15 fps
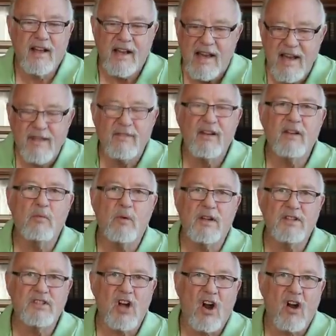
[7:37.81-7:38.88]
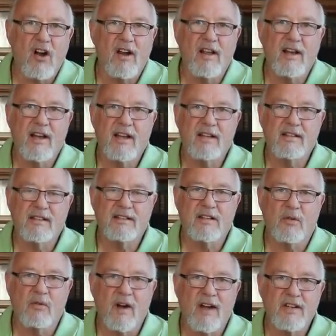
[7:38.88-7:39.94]
even with targeting, that
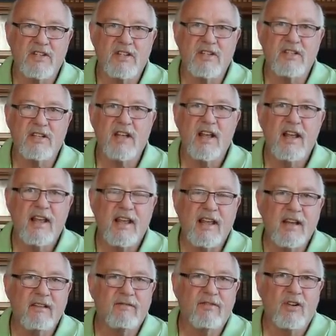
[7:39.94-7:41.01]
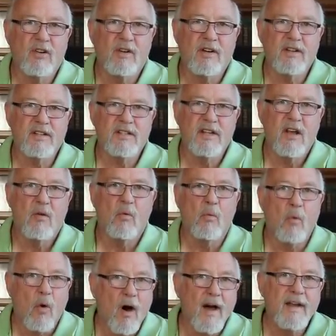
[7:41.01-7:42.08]
the Russians influenced
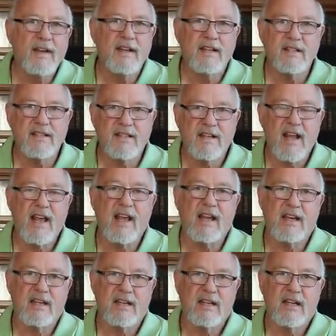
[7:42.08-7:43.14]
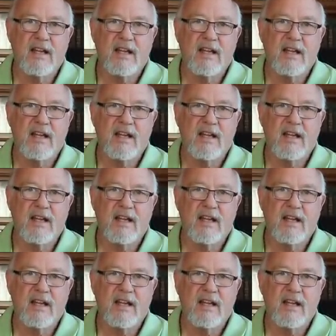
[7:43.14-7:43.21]
one state